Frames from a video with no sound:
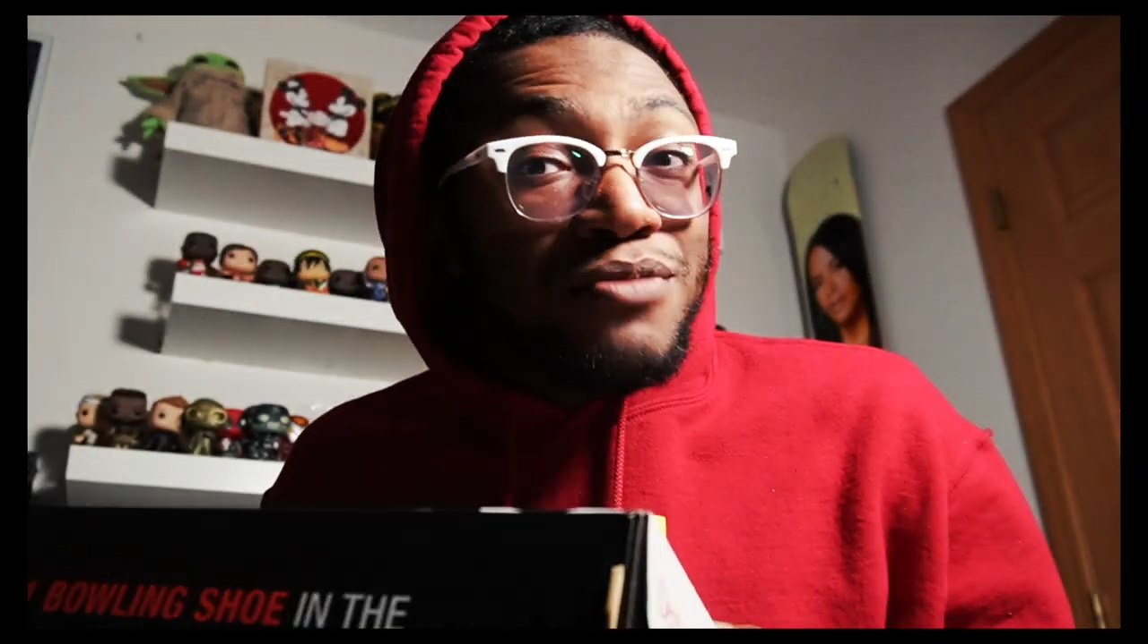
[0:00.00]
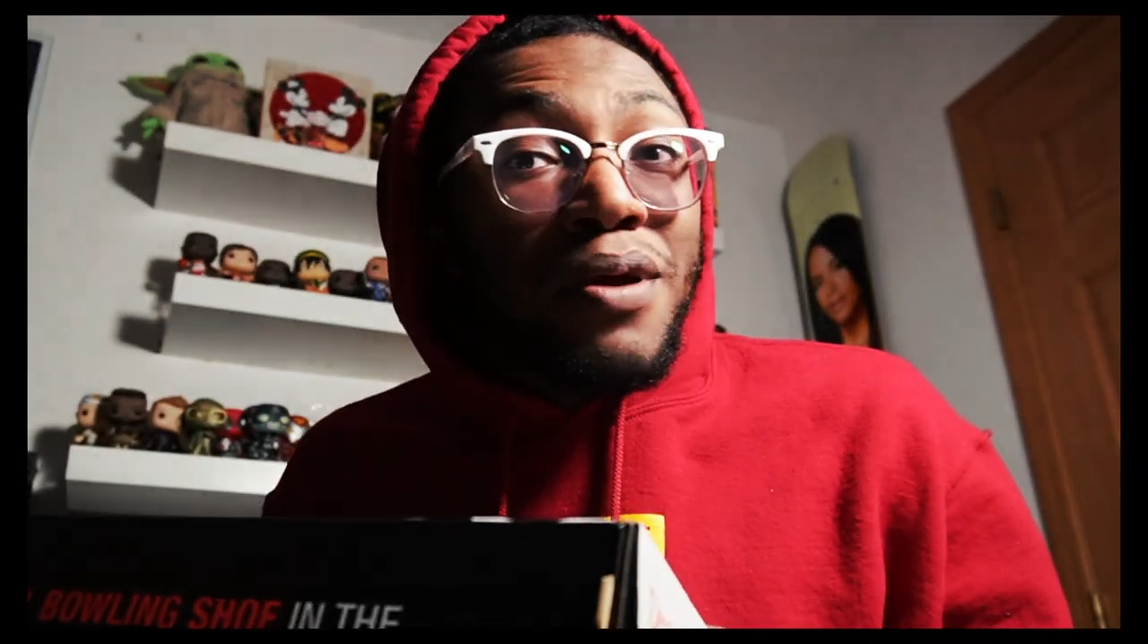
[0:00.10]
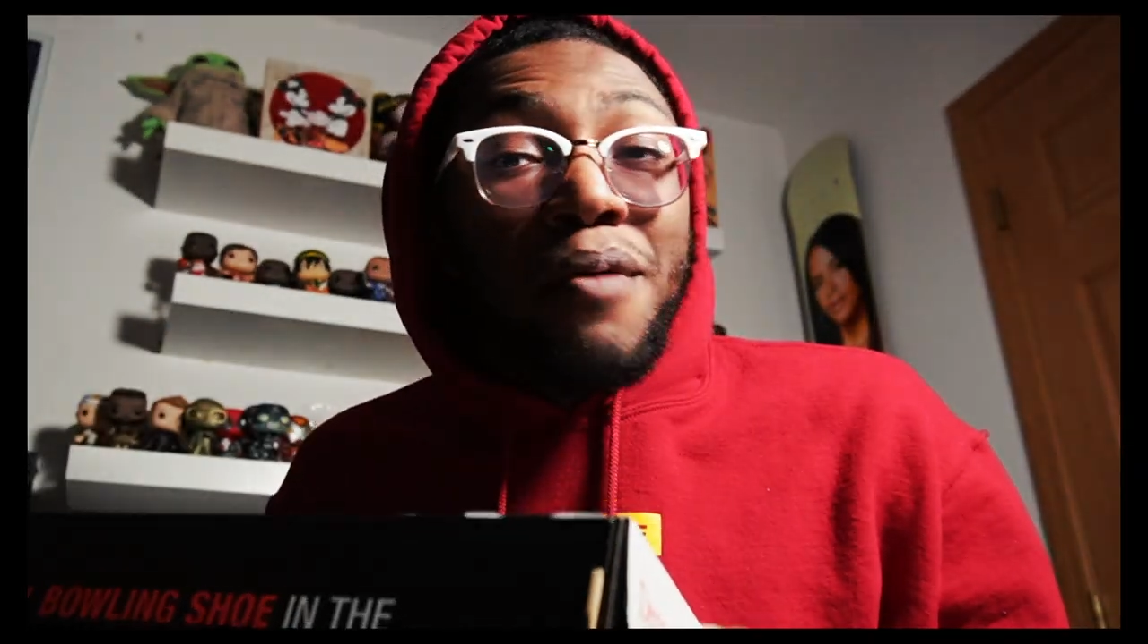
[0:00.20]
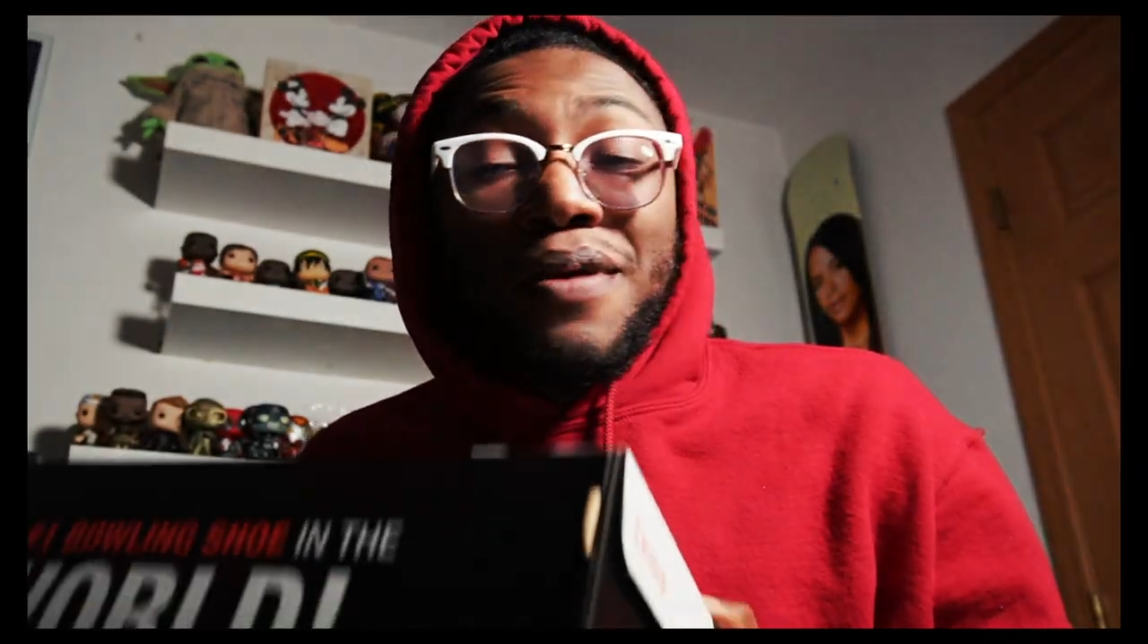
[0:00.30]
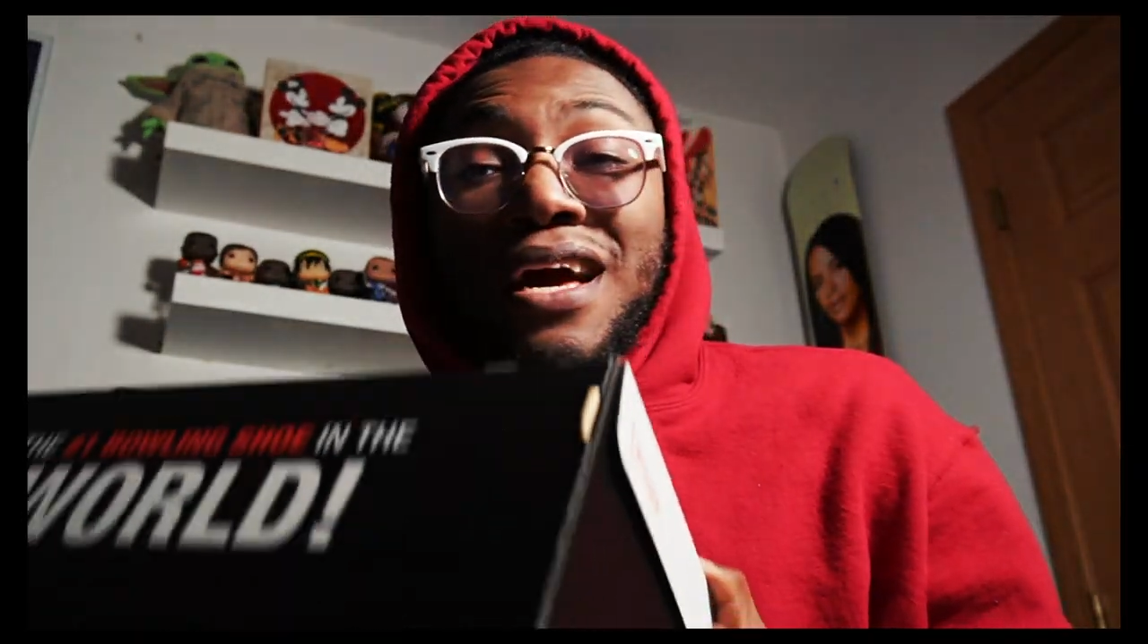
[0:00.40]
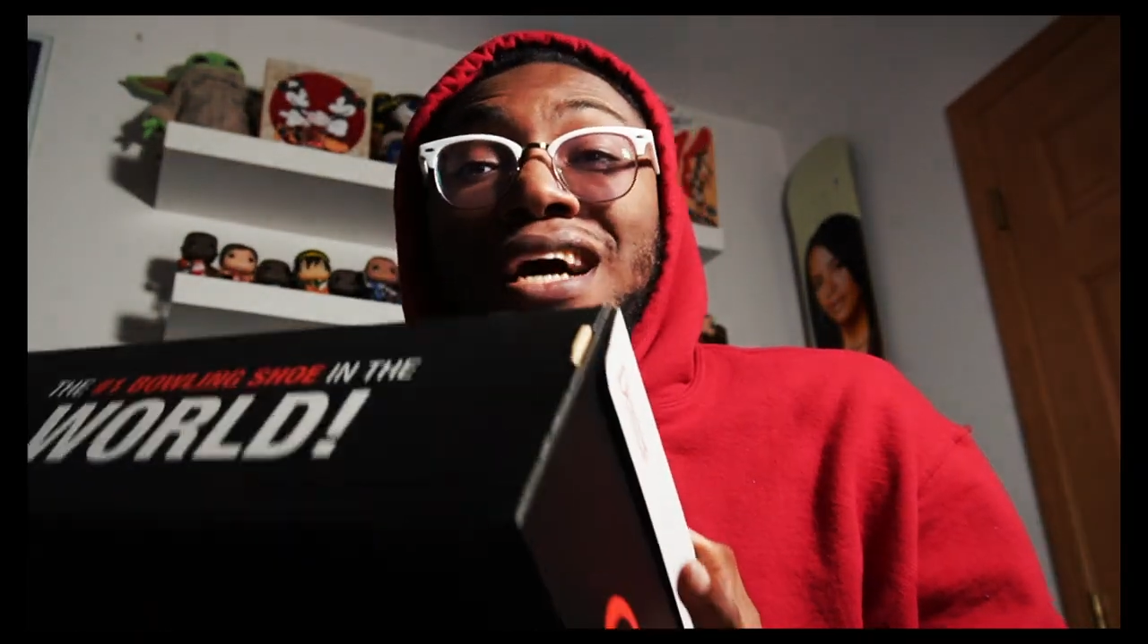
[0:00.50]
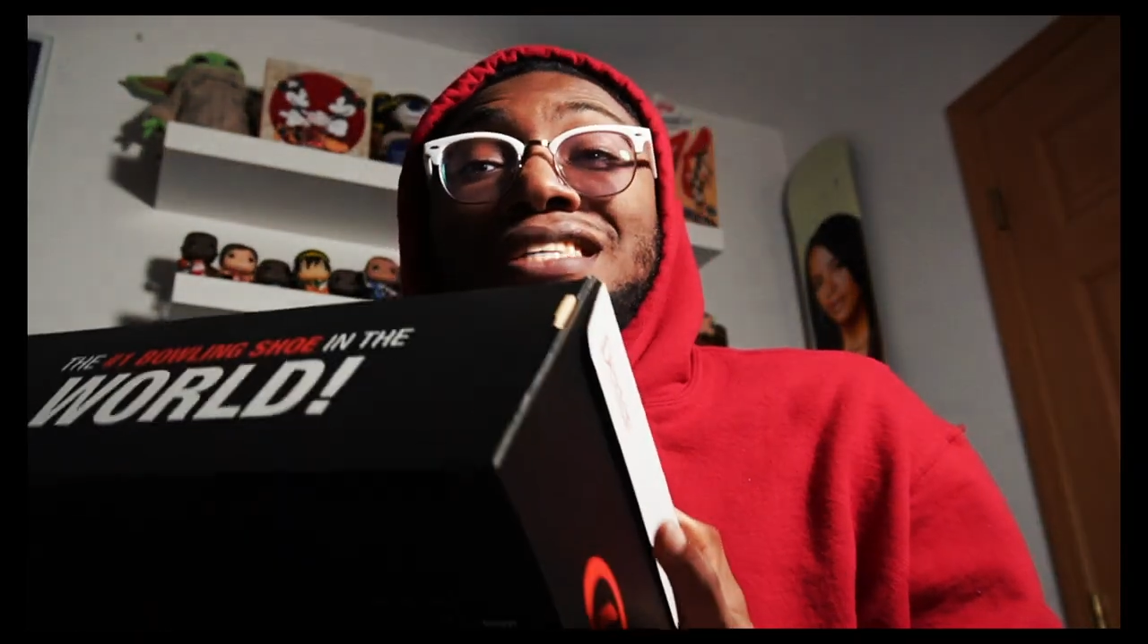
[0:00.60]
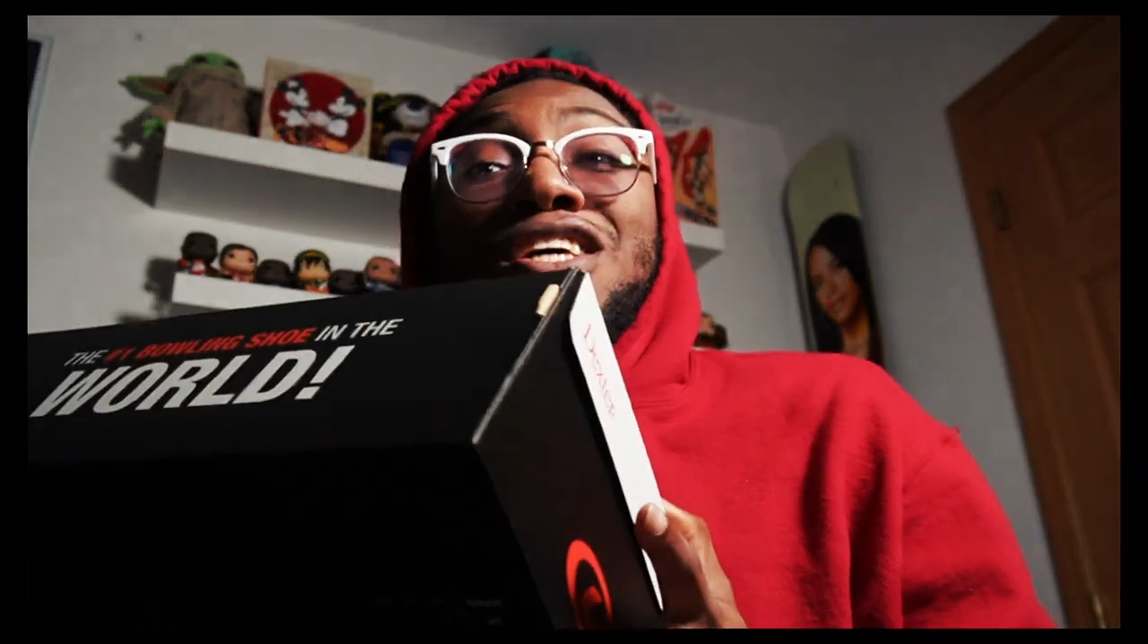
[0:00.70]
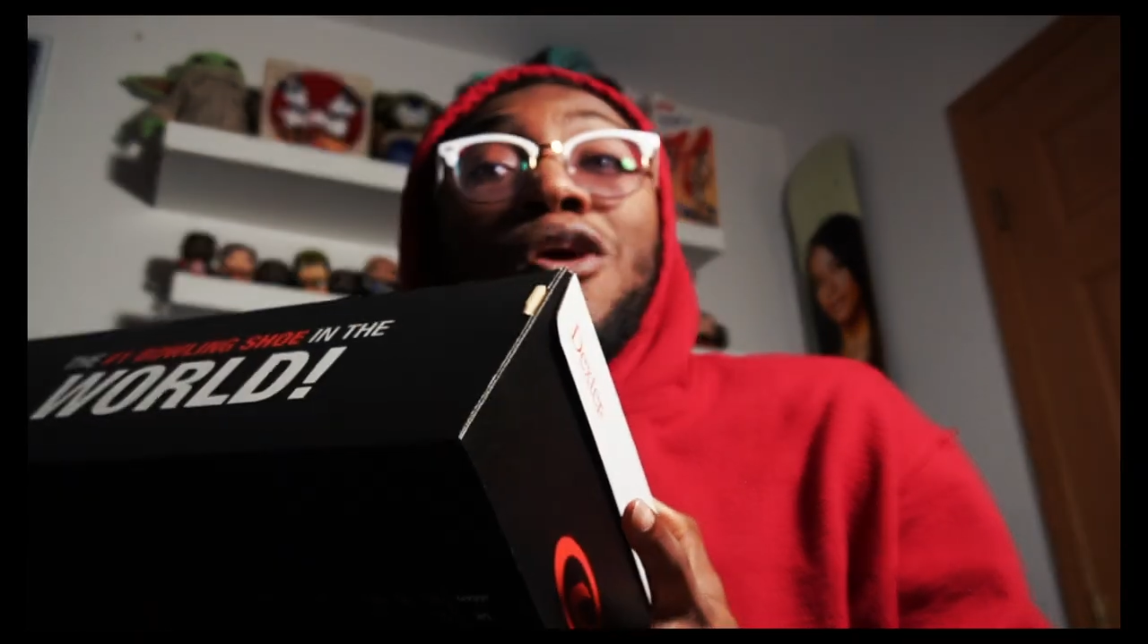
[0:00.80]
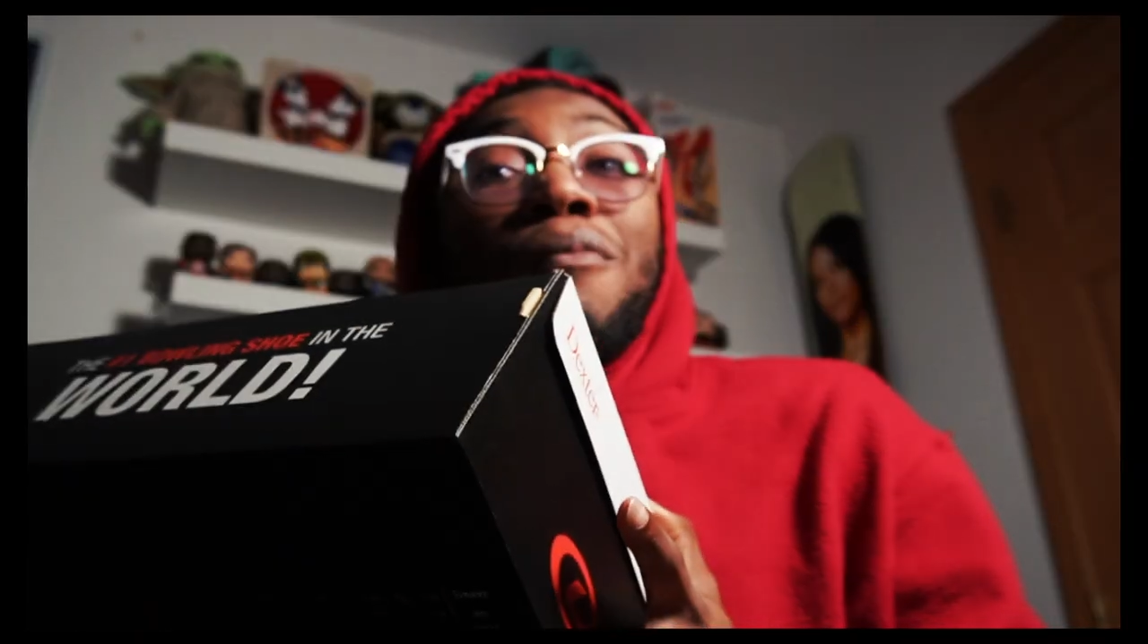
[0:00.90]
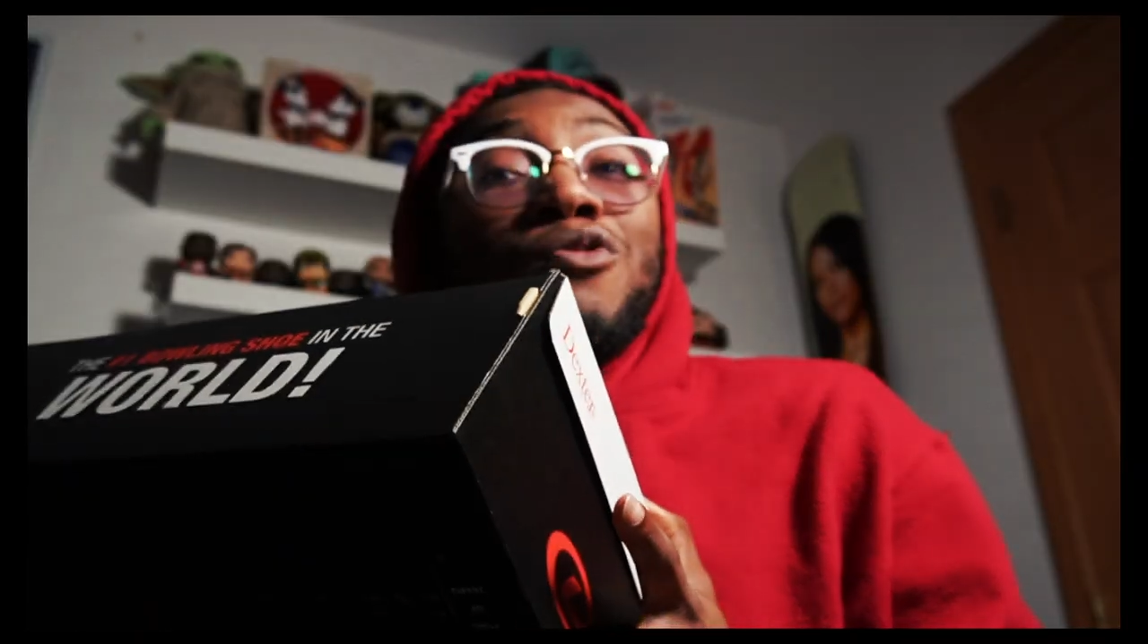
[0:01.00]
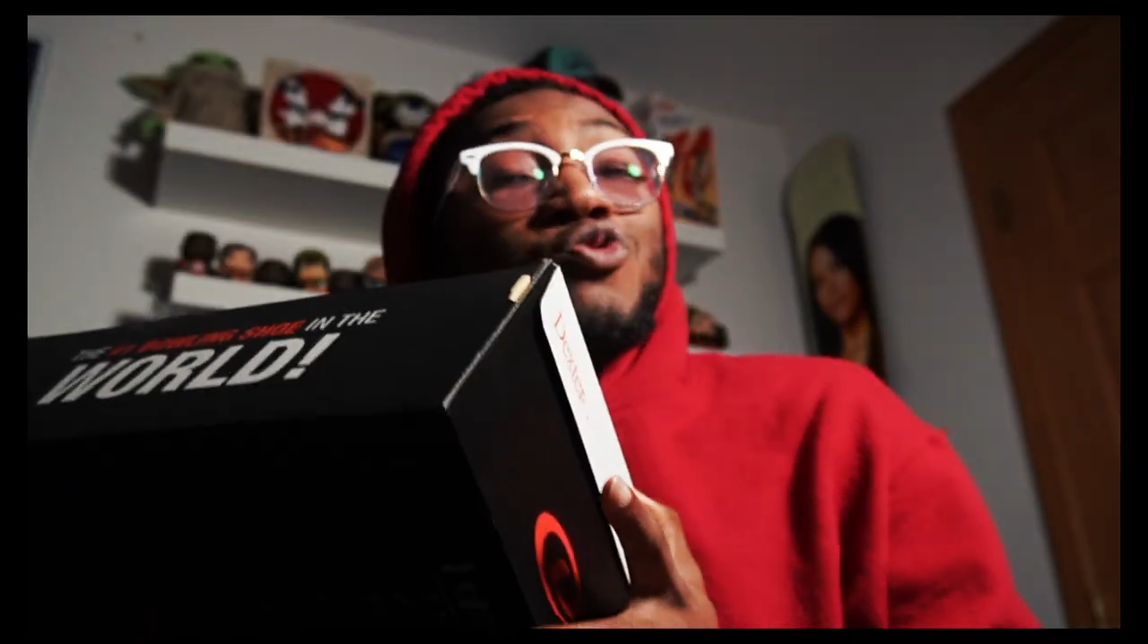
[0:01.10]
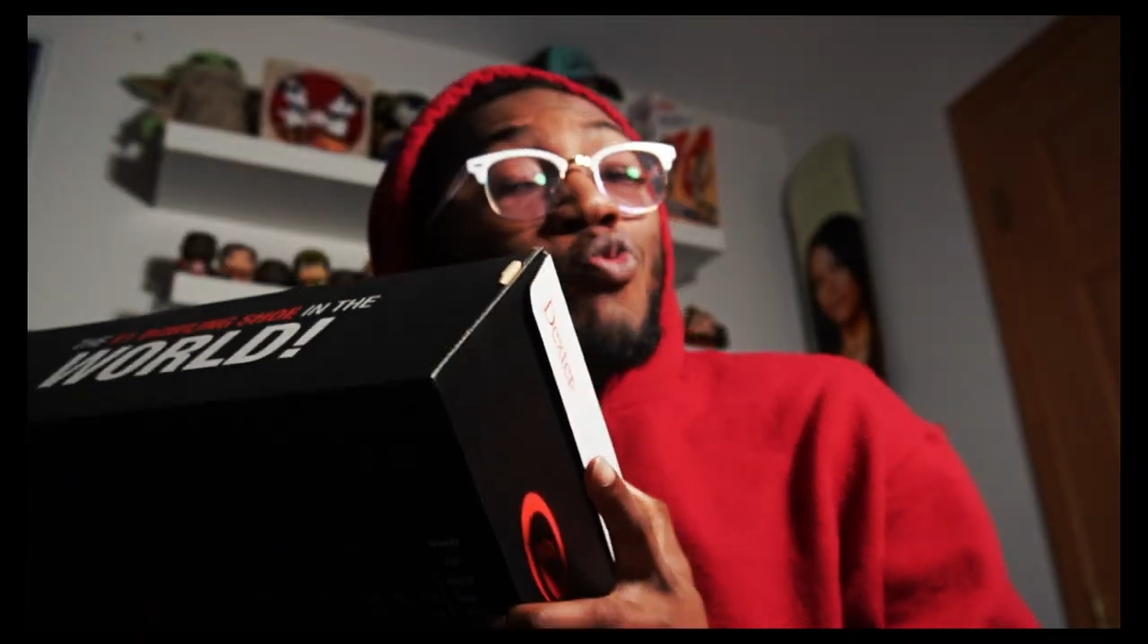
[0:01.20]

pair because he almost